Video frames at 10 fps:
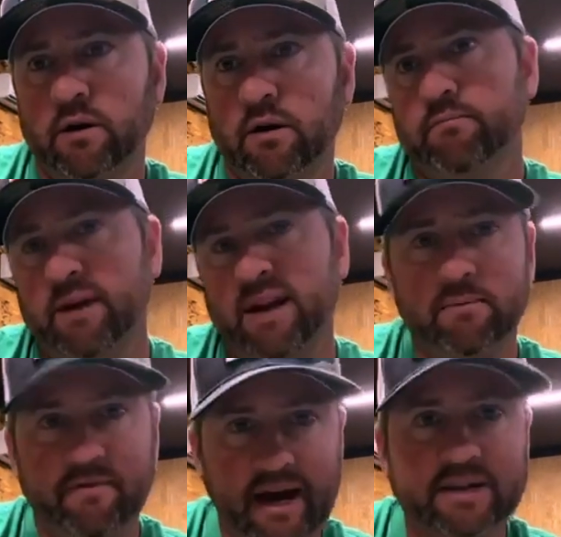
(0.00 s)
a
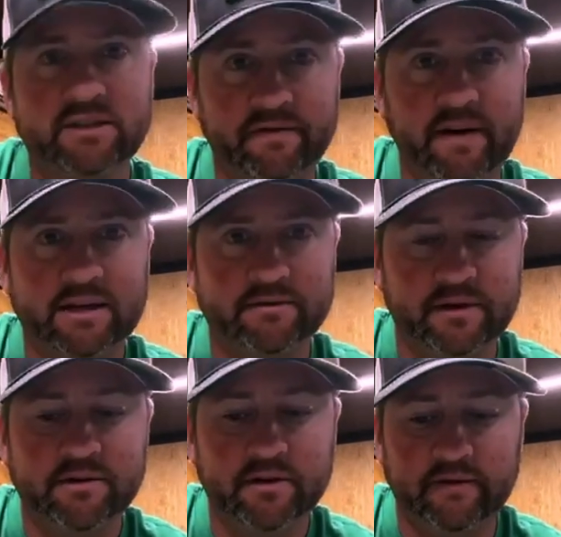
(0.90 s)
medium fast to fast
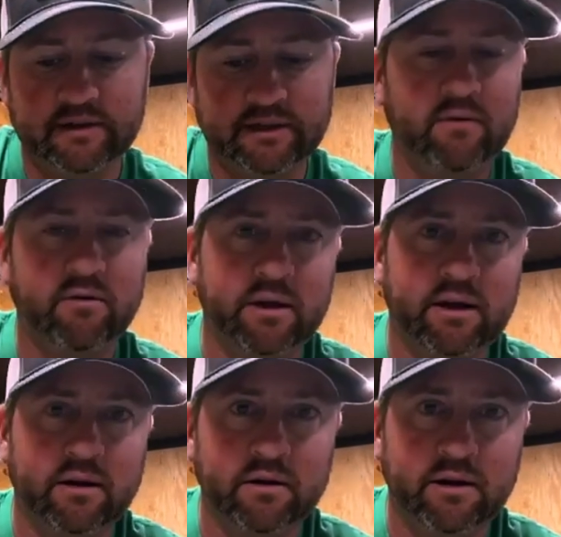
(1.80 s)
retrieve because I don't want them
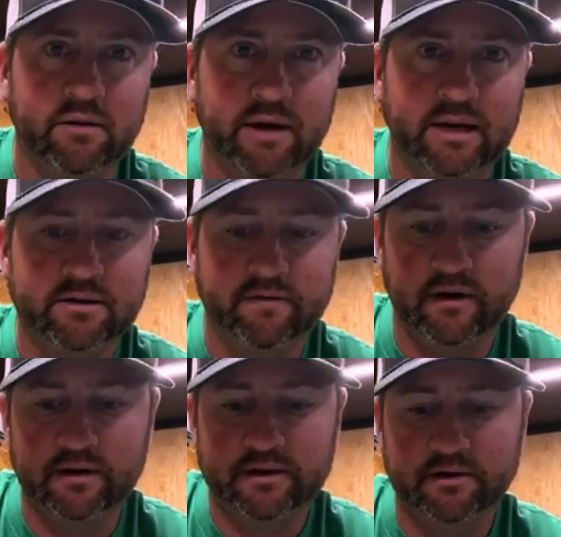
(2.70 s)
to get a look at the bait too
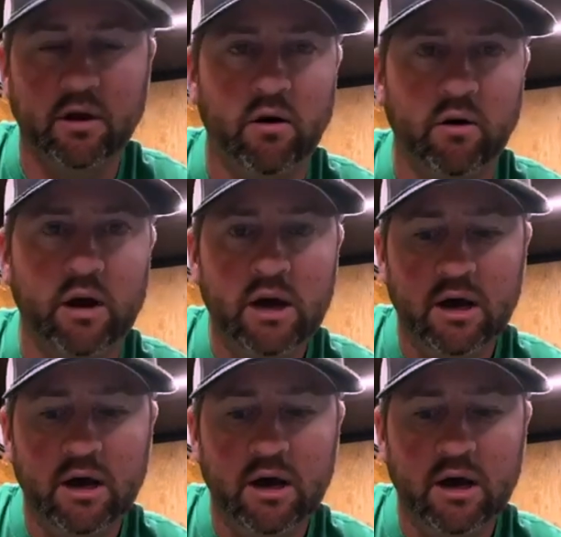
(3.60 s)
very, too long.